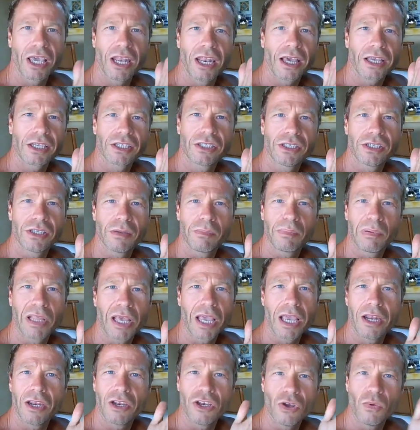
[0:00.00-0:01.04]
connects to the
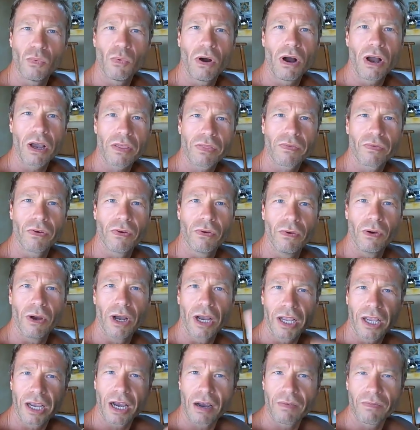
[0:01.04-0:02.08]
plane and you walk through
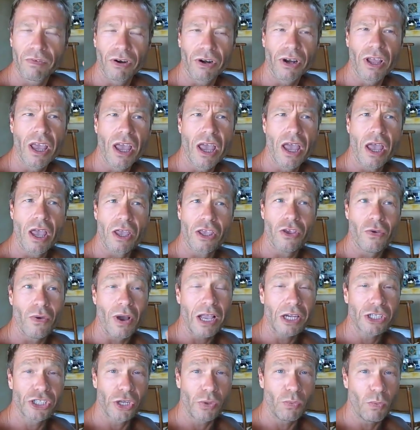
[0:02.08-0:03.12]
covered. You
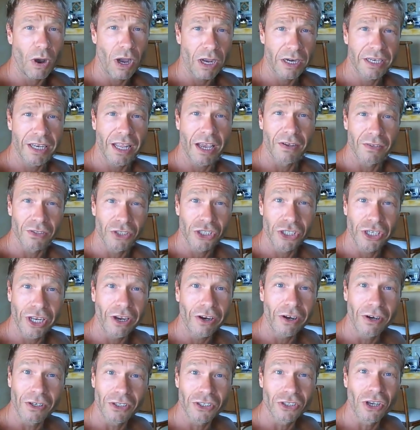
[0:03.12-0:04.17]
actually walk
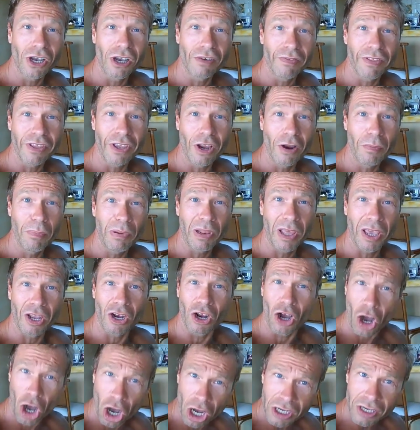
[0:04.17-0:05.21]
downstairs off the
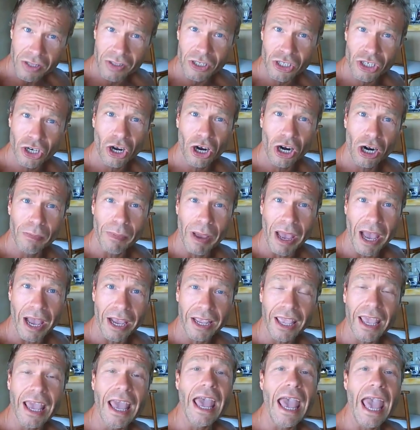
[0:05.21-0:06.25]
airplane onto the
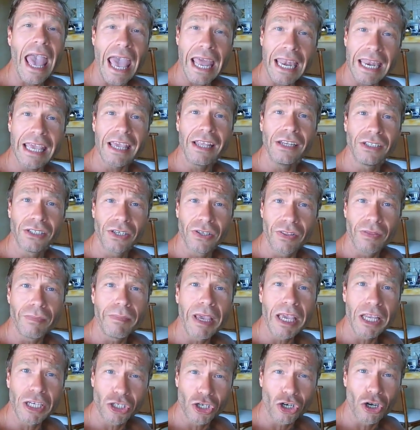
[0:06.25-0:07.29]
tarmac and into the
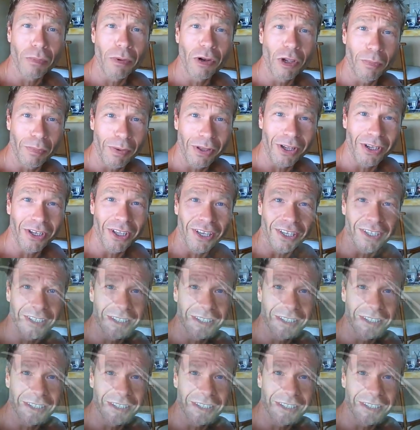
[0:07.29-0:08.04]
main terminal building.